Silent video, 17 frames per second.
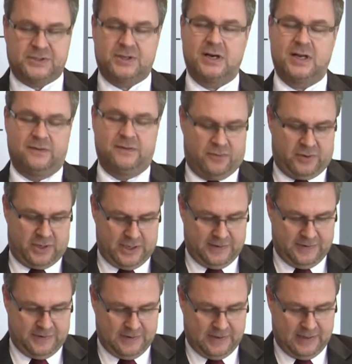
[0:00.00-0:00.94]

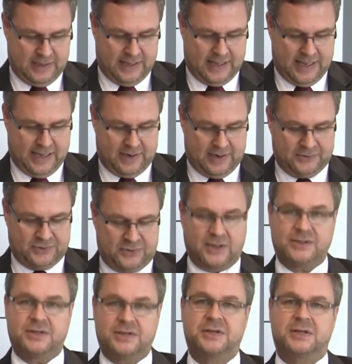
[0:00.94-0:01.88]
delivery and
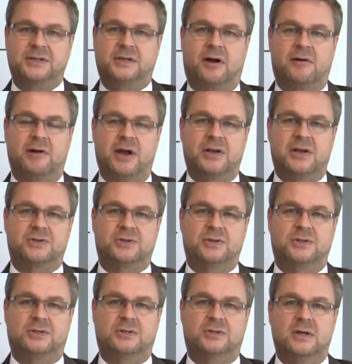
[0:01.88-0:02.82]
strategic
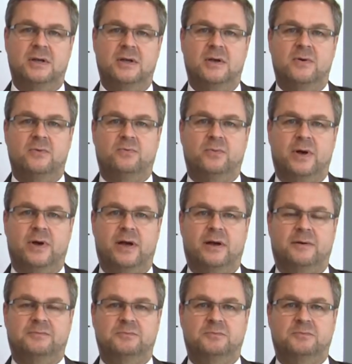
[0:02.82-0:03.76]
directions
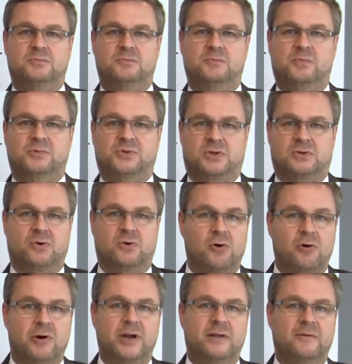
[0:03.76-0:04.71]
were
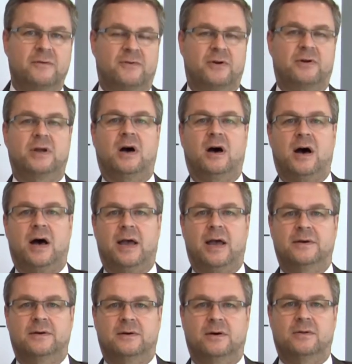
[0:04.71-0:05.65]
scoring very
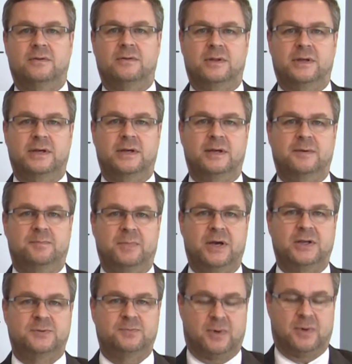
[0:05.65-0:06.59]
high on the
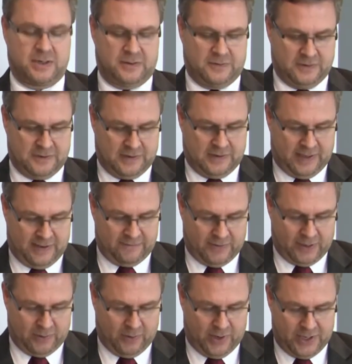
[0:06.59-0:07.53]
benchmark
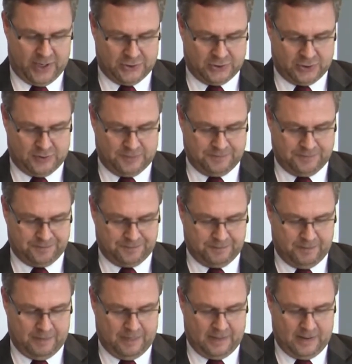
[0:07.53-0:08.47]
evaluation.
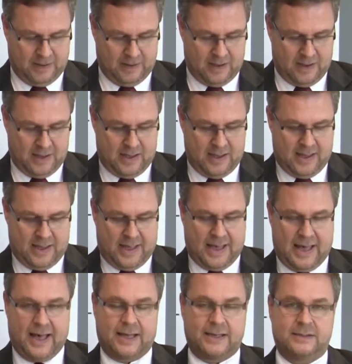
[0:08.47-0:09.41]

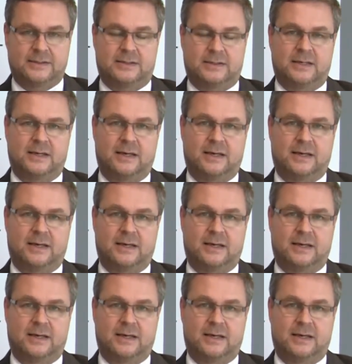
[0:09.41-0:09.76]
And